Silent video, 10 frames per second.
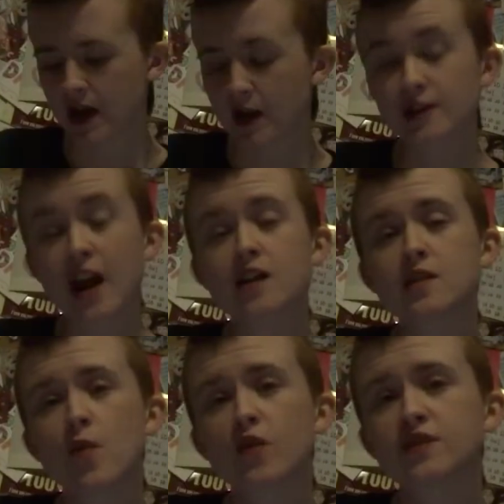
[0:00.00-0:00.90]
I was carrying
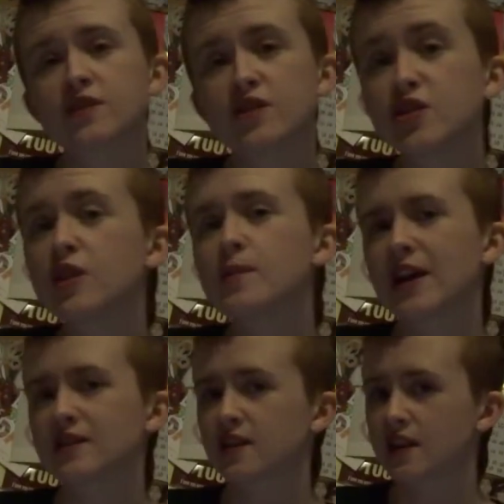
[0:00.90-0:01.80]
them over to the newly
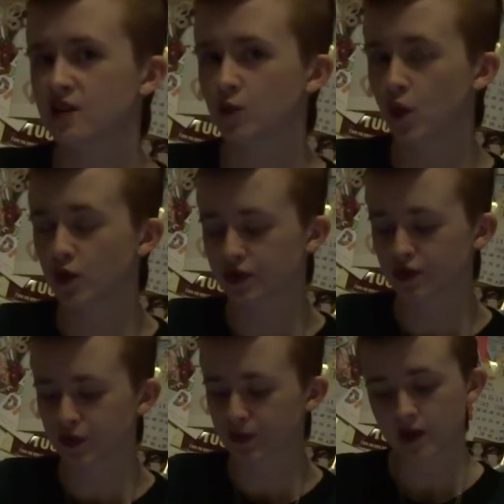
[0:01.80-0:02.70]
plastered kitchen wall to
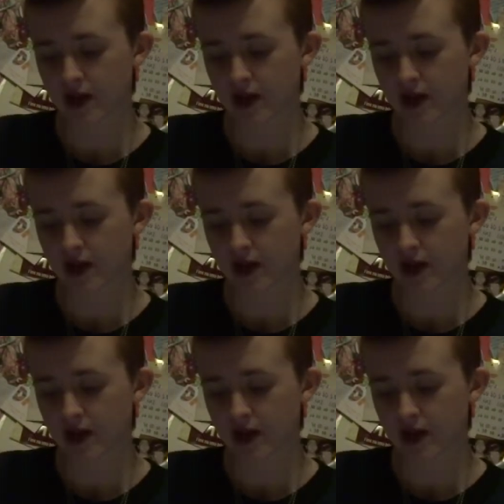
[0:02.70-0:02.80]
shoot them,